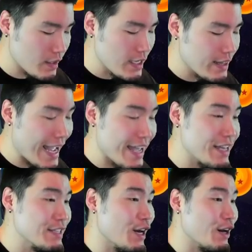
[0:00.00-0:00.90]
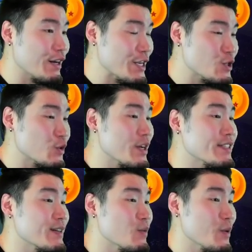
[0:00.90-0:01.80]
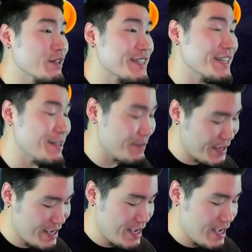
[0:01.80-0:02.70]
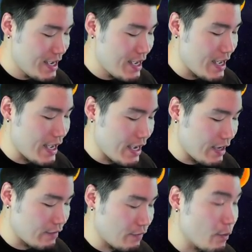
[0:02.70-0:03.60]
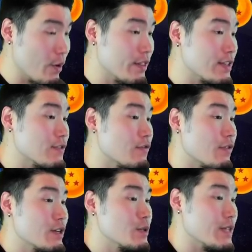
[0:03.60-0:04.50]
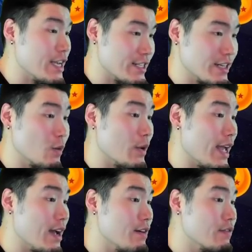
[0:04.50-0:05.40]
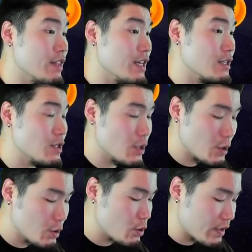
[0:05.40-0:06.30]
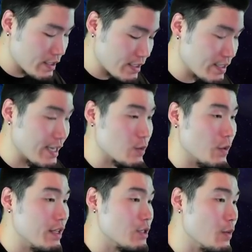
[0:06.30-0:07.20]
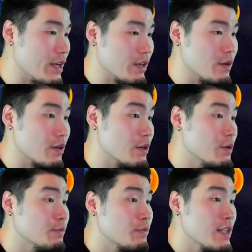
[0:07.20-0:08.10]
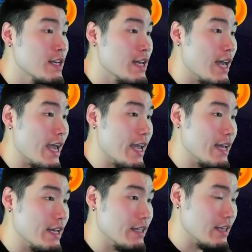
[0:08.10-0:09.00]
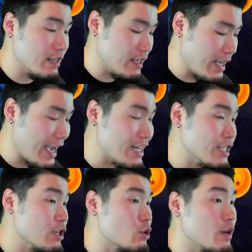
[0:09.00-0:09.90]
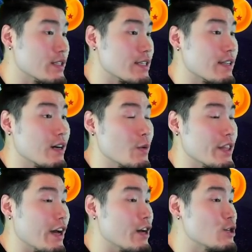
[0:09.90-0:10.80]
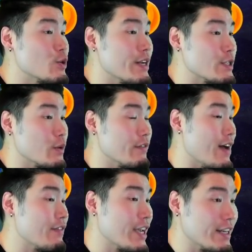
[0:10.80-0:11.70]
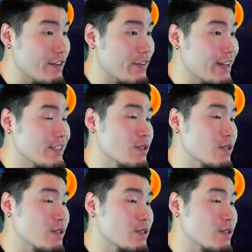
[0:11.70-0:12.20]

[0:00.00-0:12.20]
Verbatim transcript: that is our Entrusted Will team. And for this first rotation, we have the two Trunkses as well as UI Goku, and the AGL Trunks is starting with 125k defense,